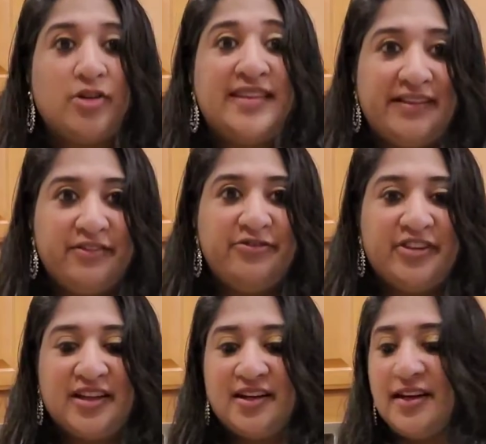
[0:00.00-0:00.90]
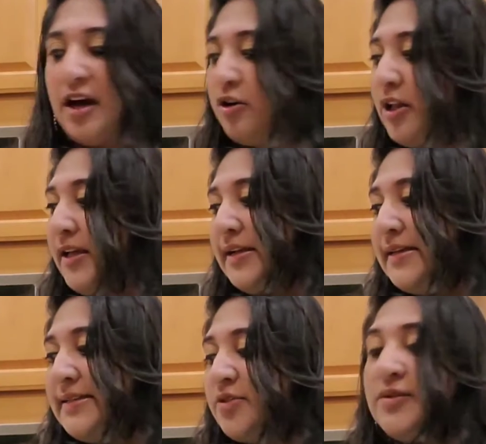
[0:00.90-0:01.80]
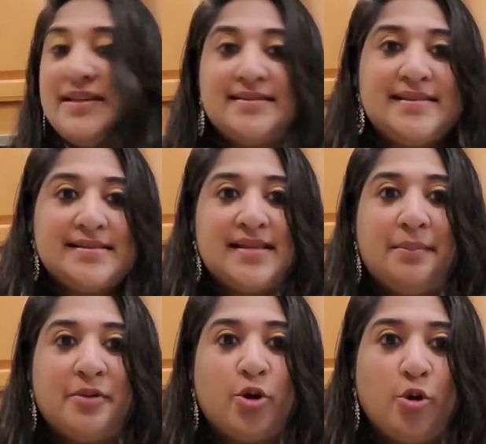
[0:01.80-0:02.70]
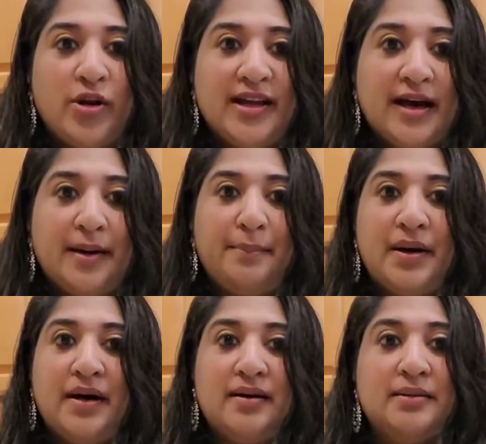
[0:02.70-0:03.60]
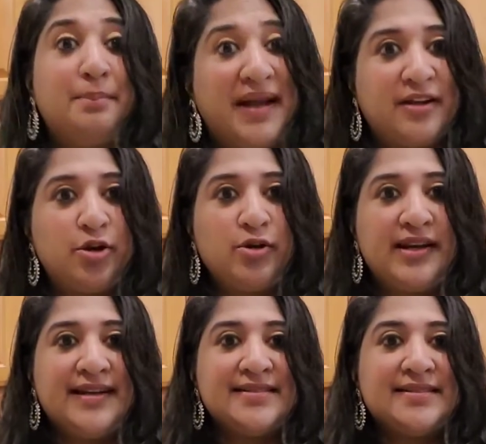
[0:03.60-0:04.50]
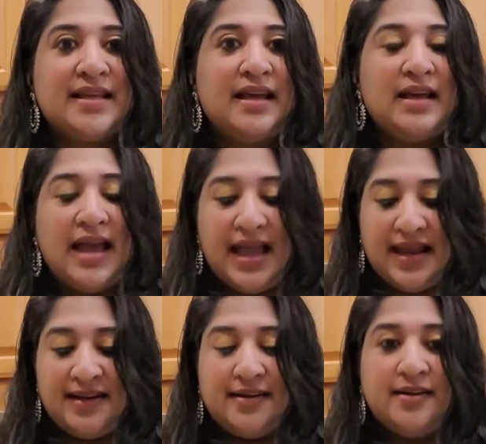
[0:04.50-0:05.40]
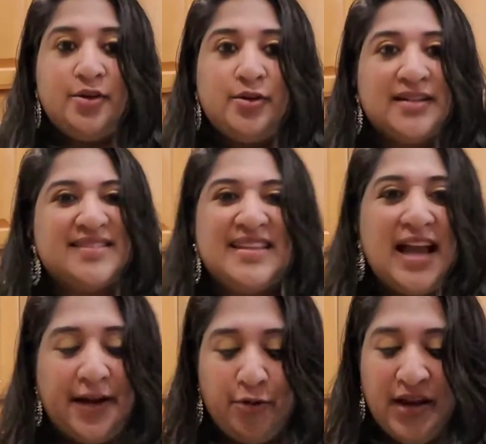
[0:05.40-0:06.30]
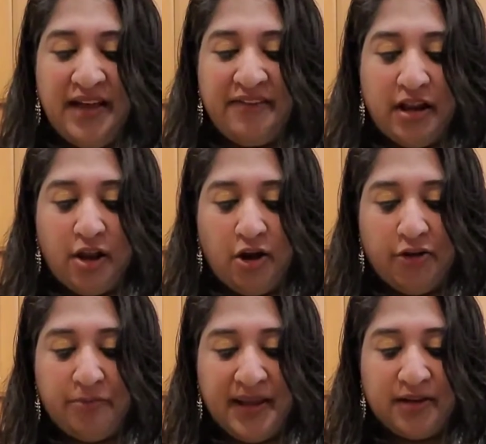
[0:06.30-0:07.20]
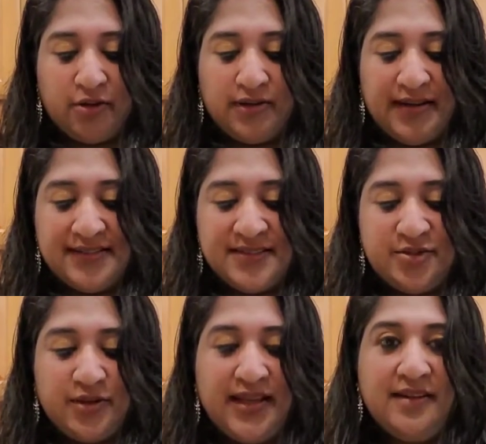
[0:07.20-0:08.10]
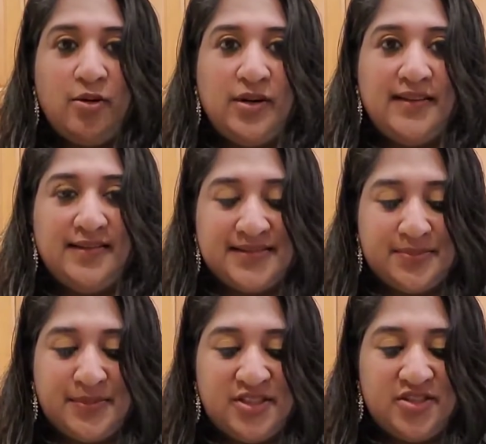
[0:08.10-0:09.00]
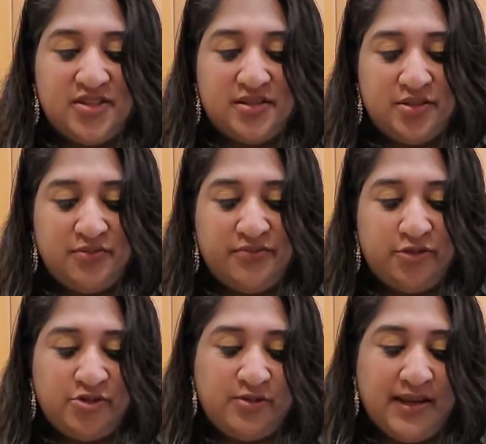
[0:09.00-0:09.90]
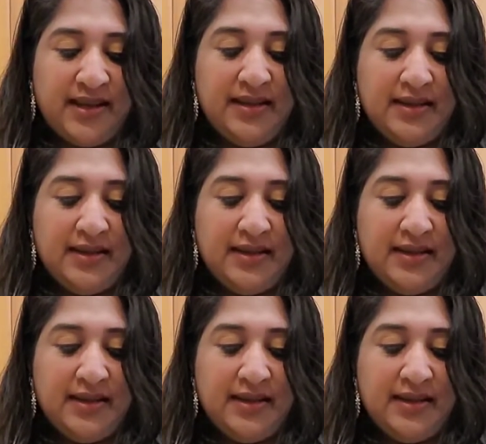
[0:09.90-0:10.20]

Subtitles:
They will figure it out. So these days I'm growing up microgreens, and you can see I don't have a lot of microgreens today, only this much for today.